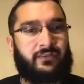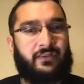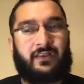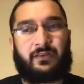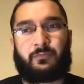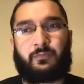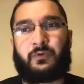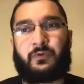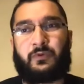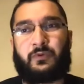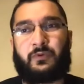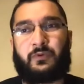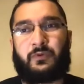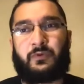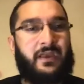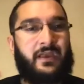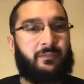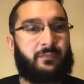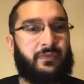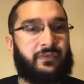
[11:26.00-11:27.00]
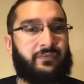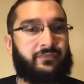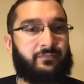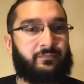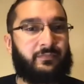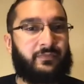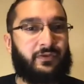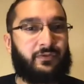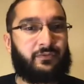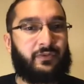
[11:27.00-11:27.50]
What if I miss,
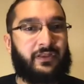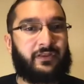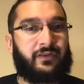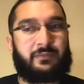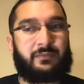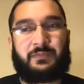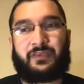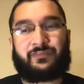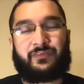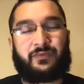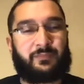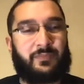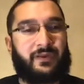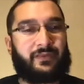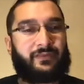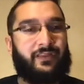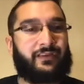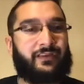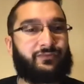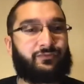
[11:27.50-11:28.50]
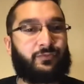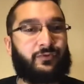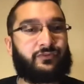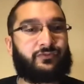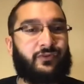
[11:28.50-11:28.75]
you know, like I mess up my light switch,